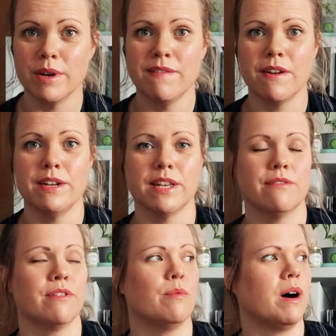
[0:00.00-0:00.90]
We've known each
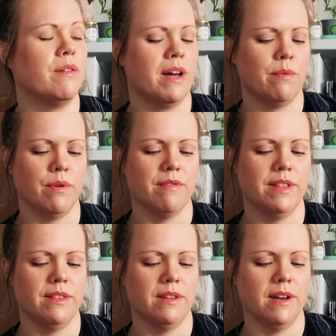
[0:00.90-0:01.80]
other for a while now. We were
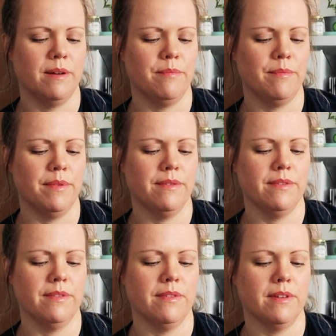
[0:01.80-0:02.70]
in
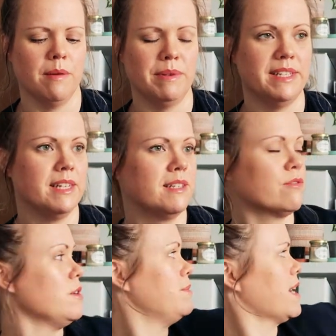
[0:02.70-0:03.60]
a
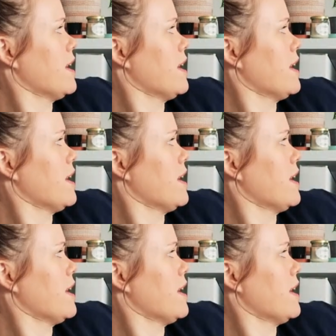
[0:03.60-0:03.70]
business group